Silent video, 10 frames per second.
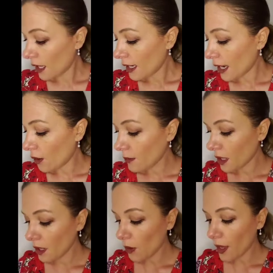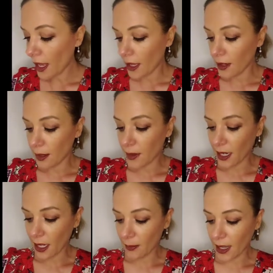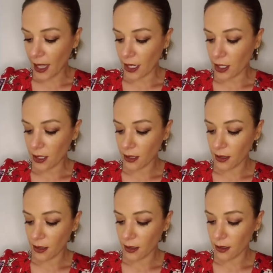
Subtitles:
Now I'm gonna go ahead and I'm gonna get my lashes.